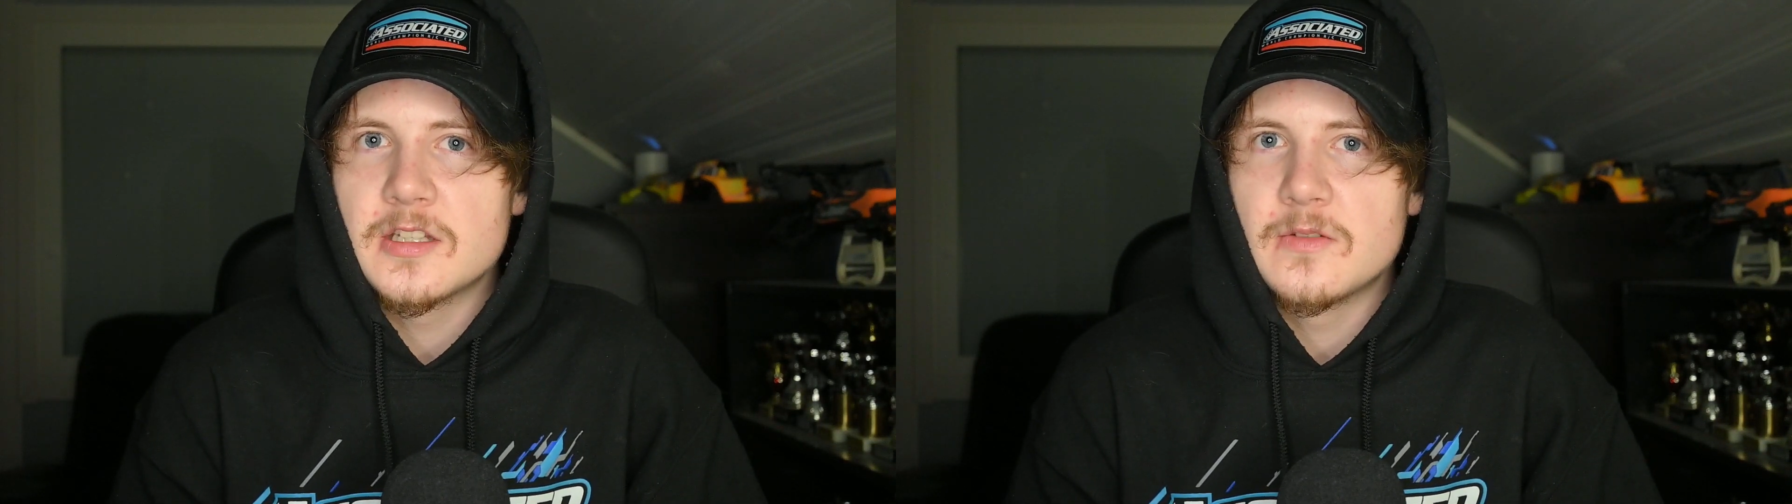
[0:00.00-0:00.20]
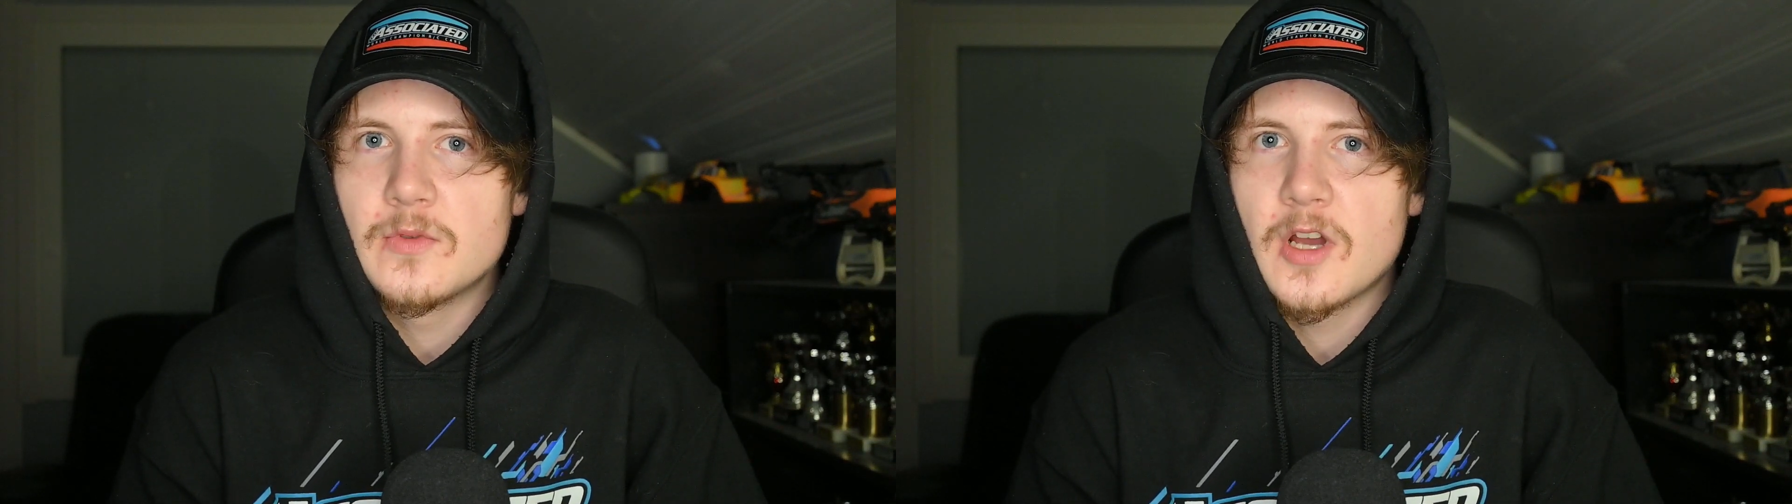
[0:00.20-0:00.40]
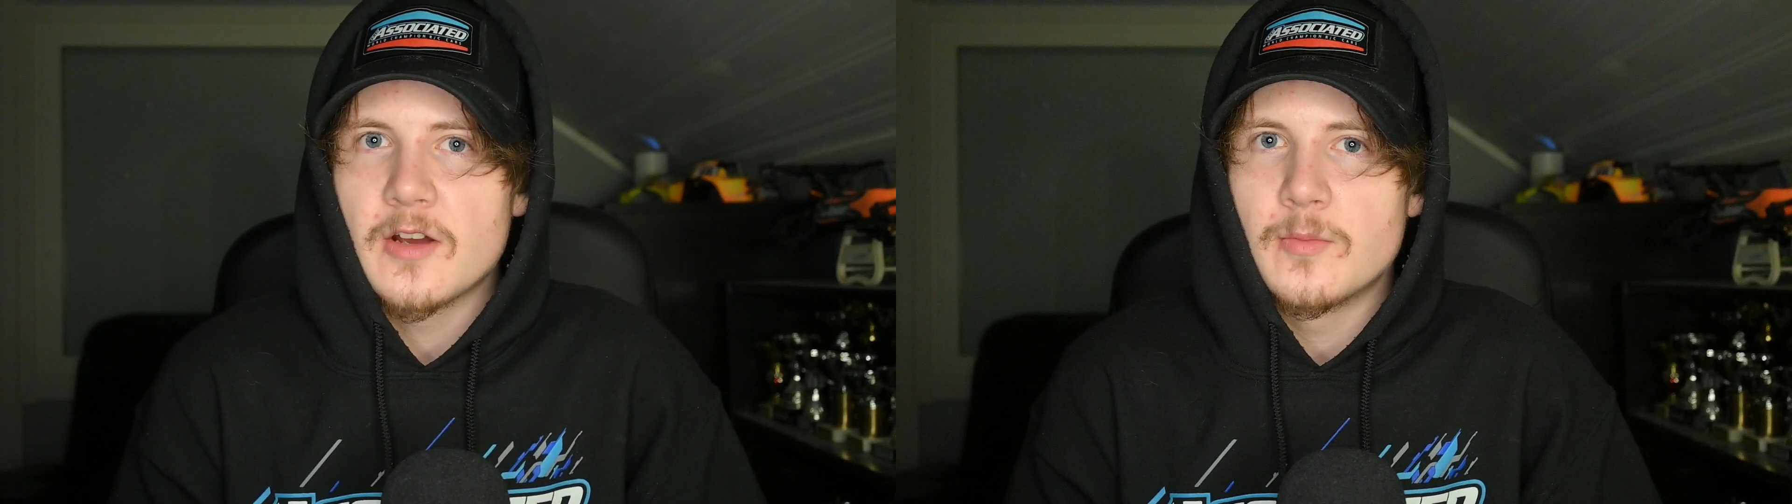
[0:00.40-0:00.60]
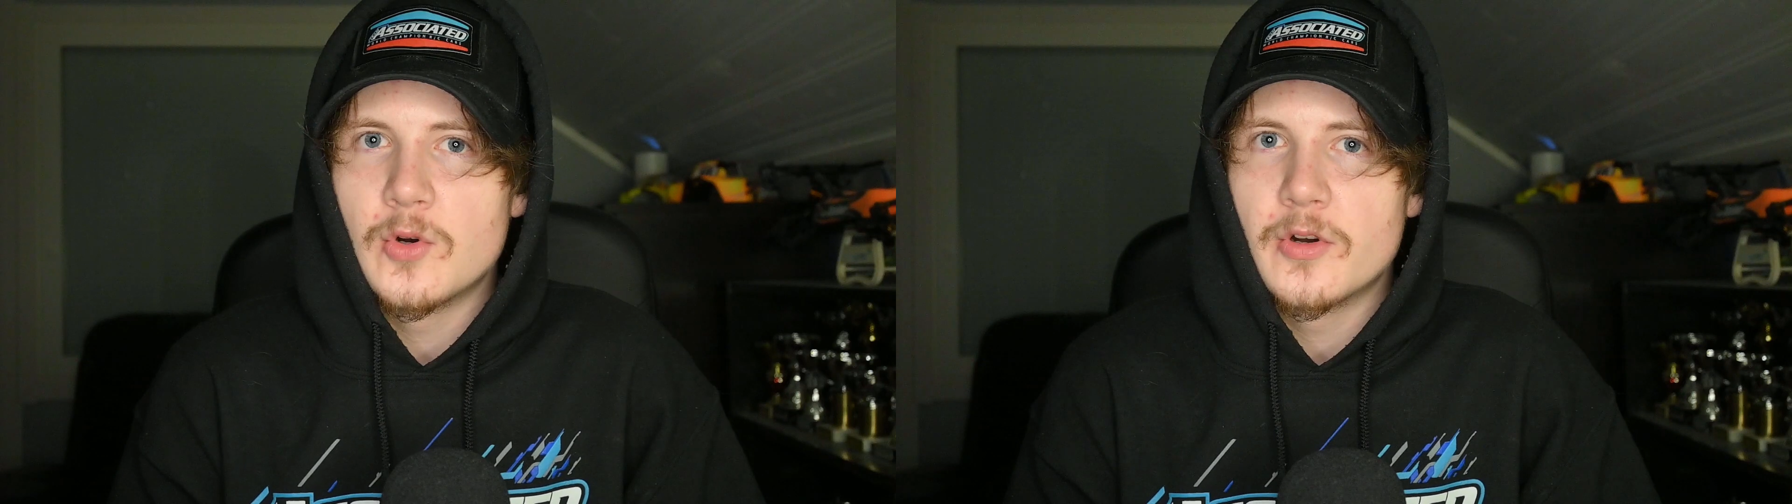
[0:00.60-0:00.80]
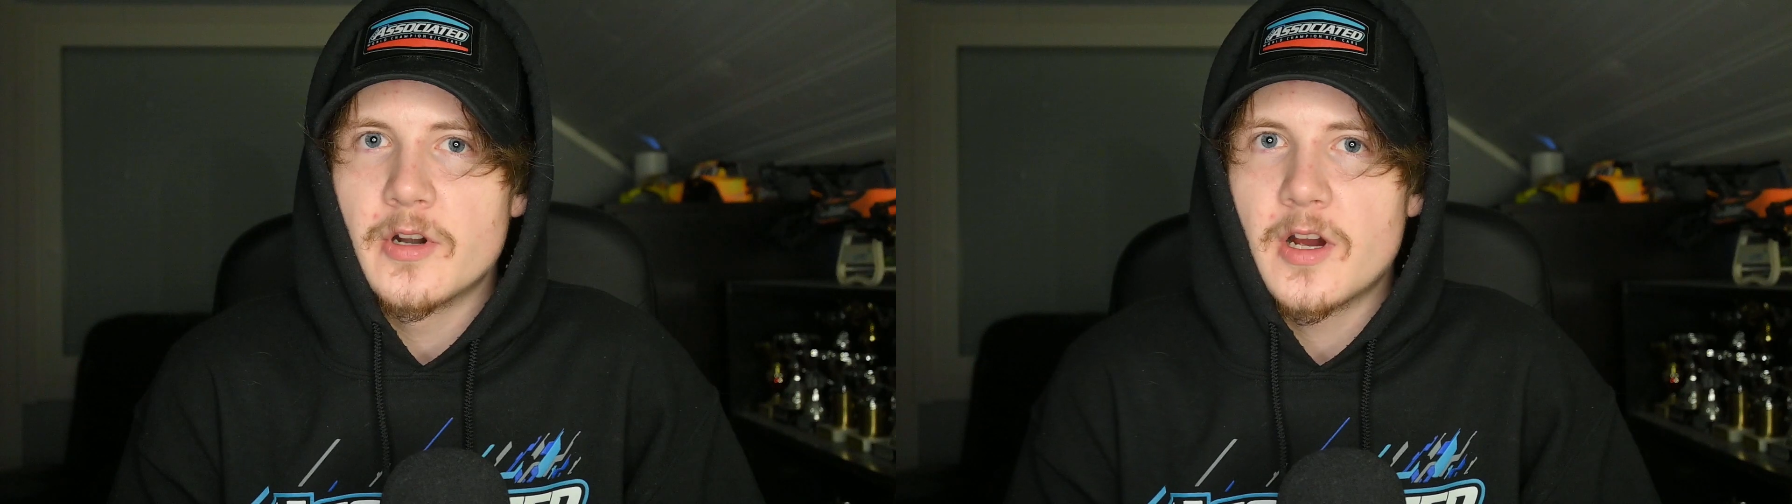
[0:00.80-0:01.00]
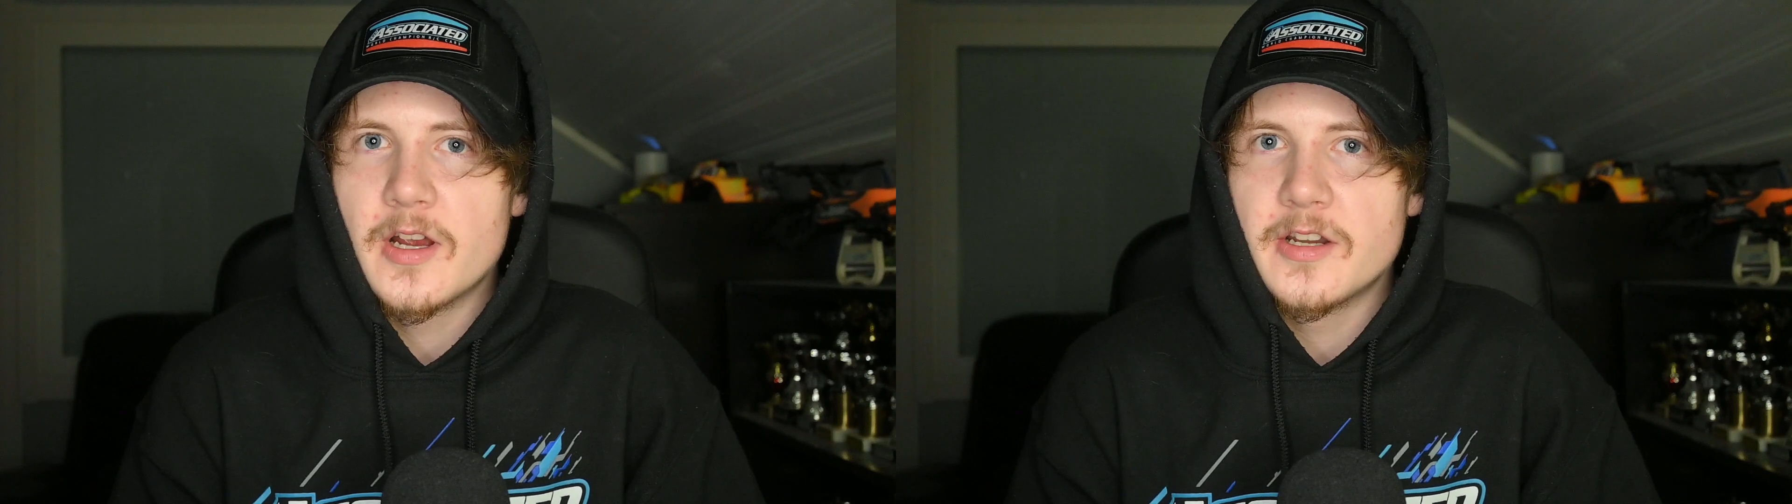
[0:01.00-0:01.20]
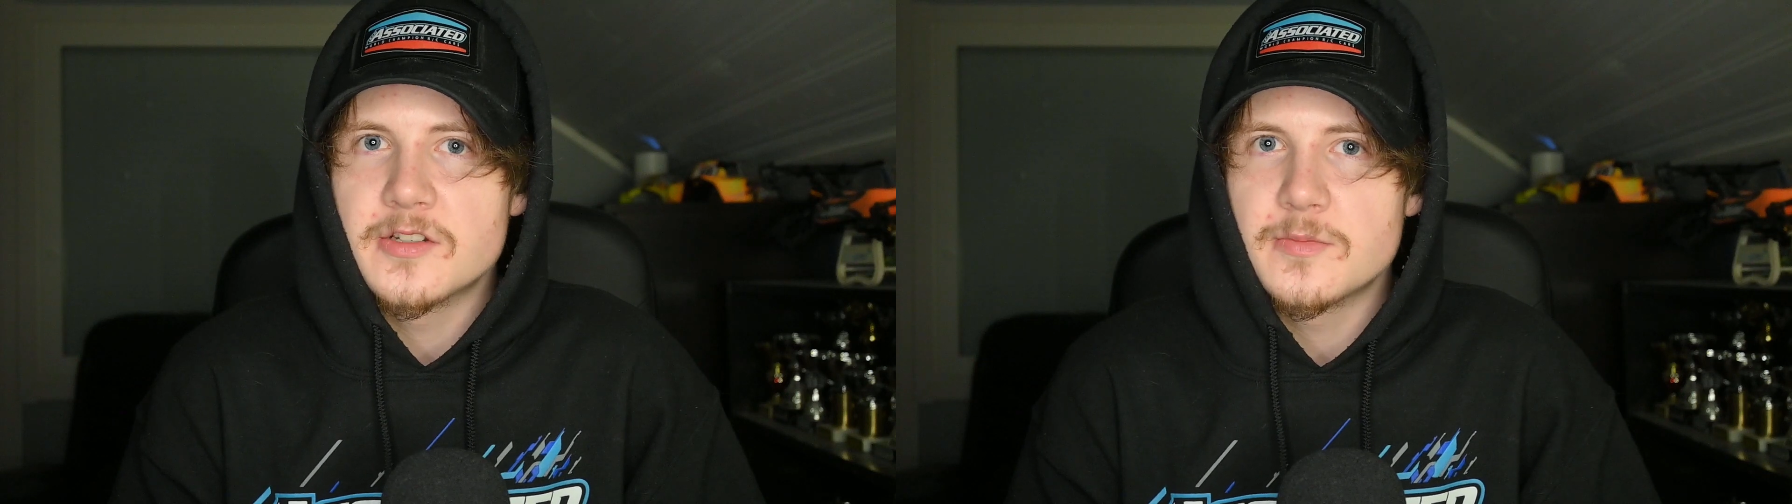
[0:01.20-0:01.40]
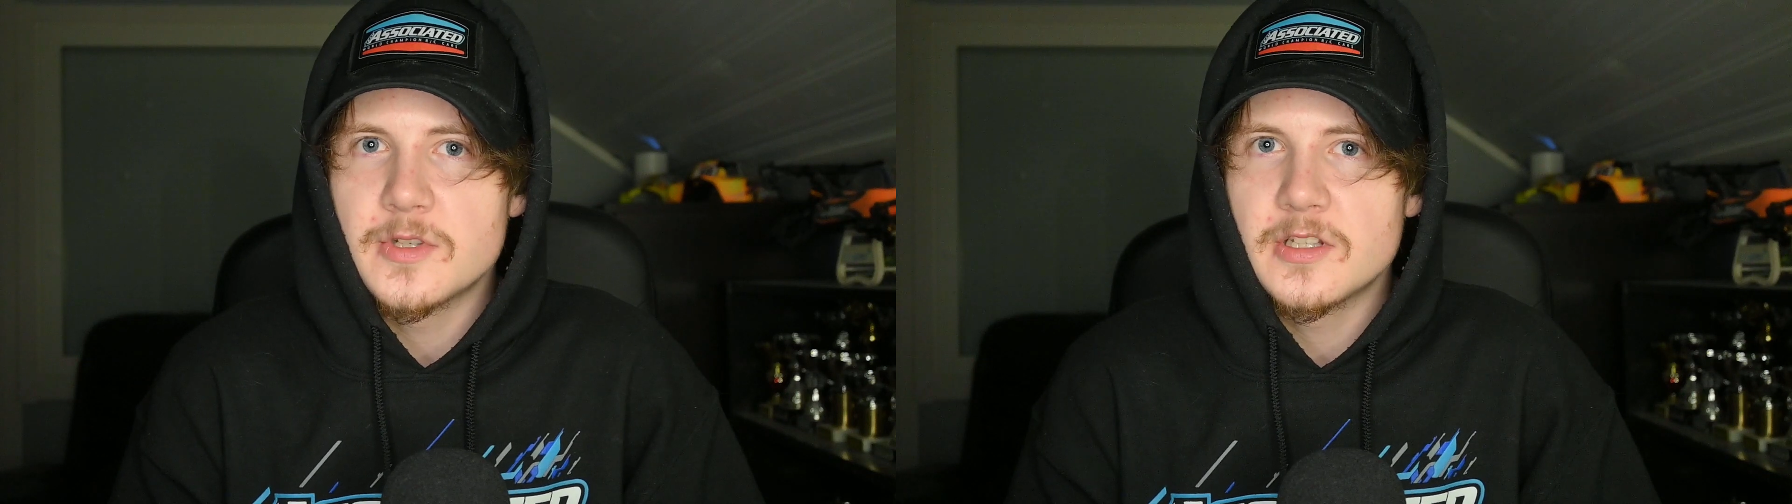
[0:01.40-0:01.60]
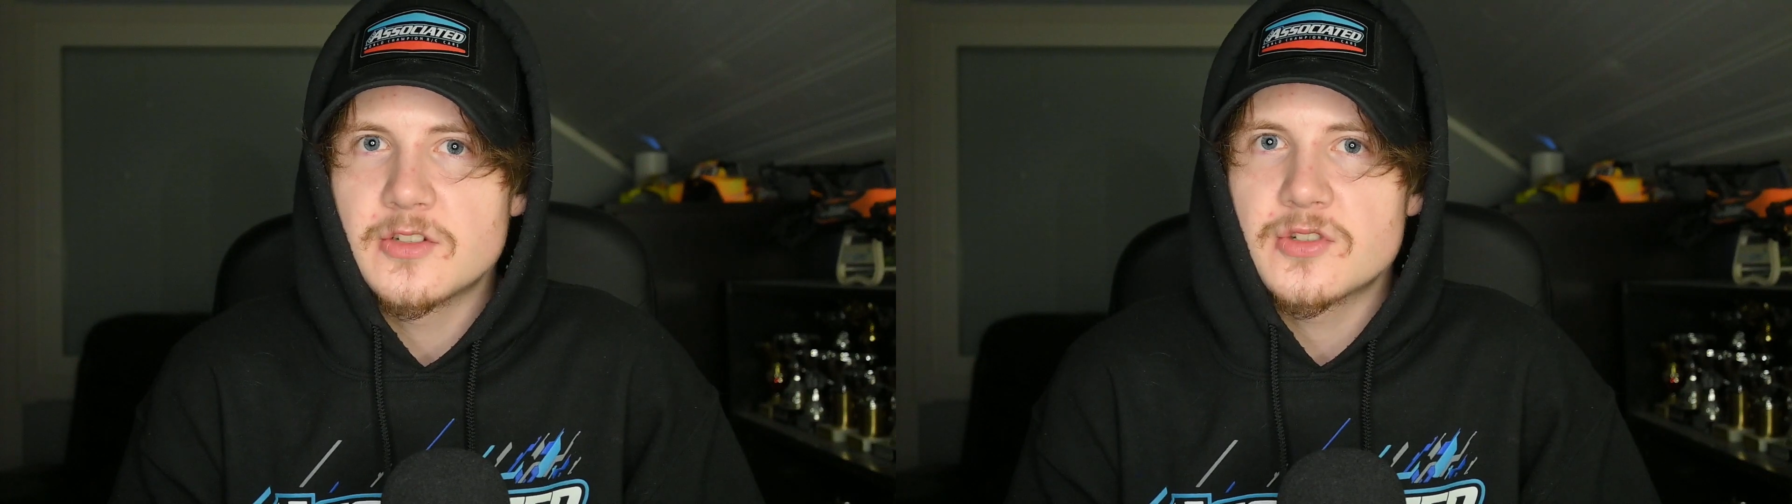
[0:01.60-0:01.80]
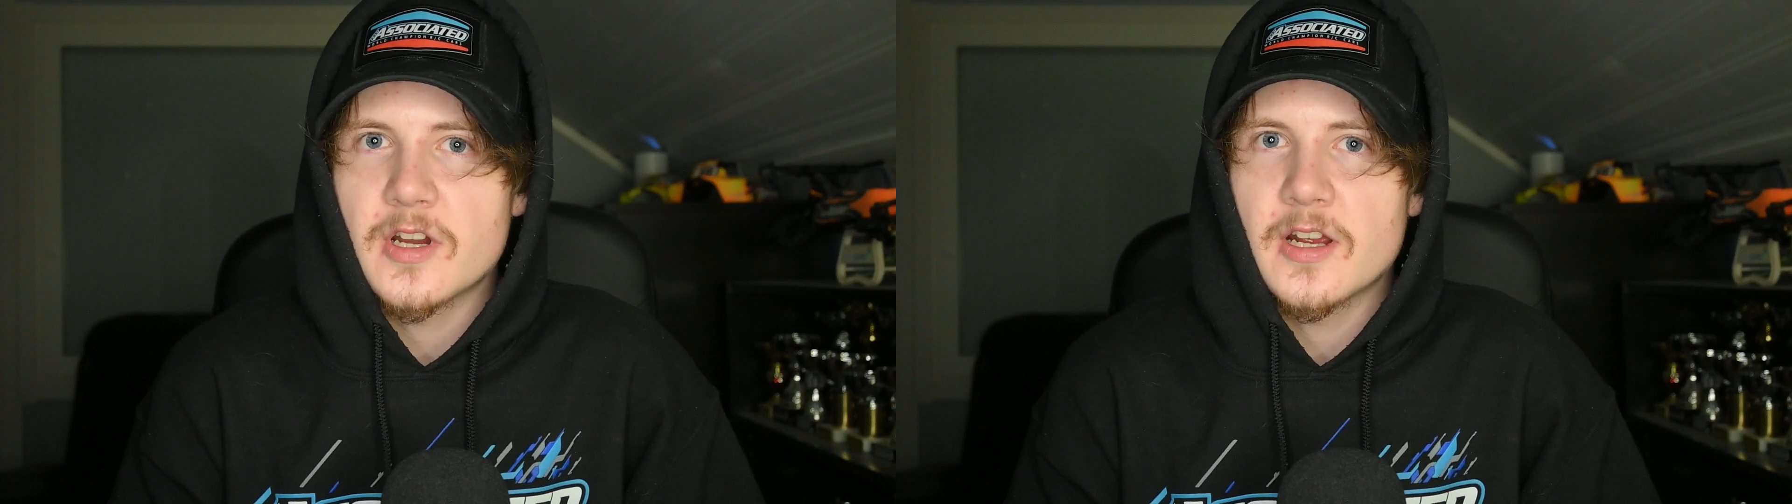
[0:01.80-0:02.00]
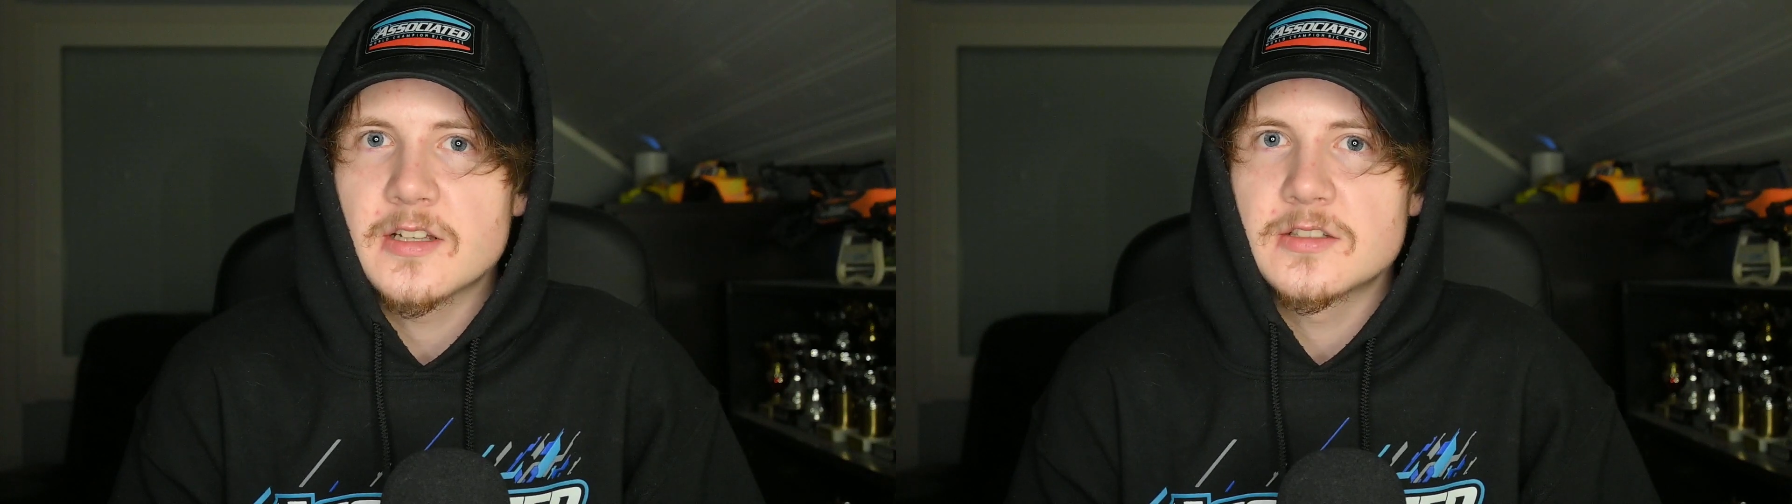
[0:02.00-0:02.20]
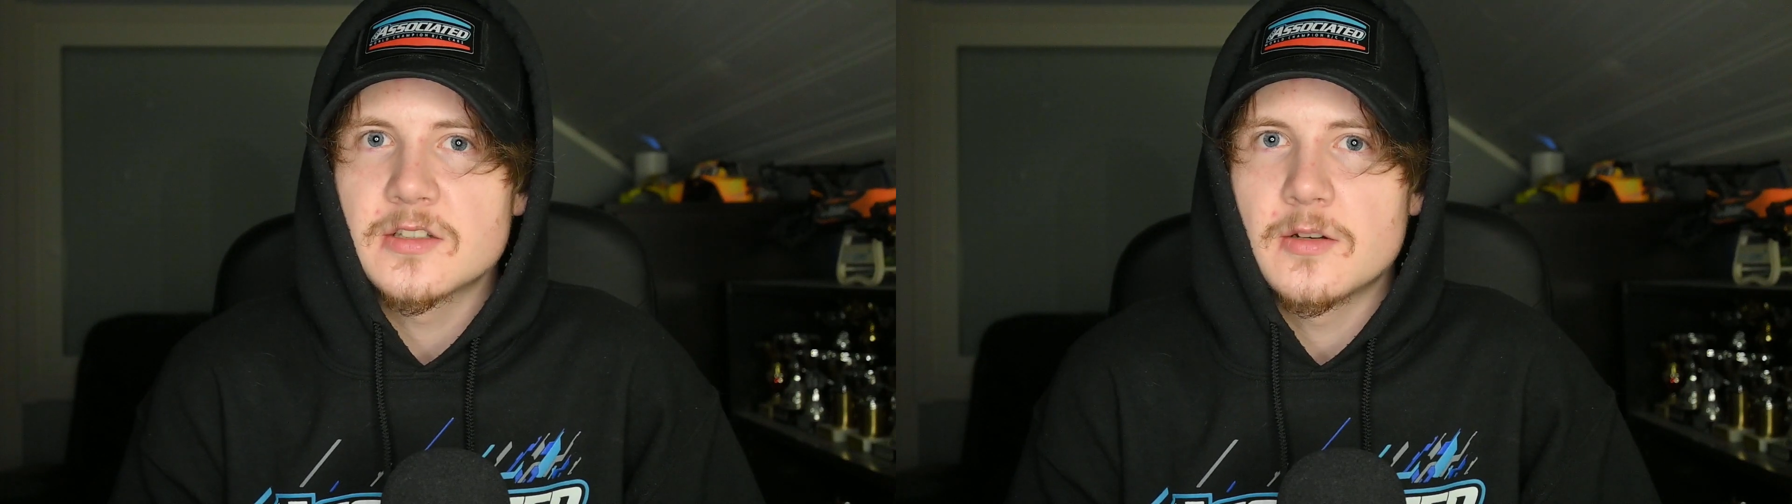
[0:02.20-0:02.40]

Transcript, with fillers: if you have more higher speed tracks,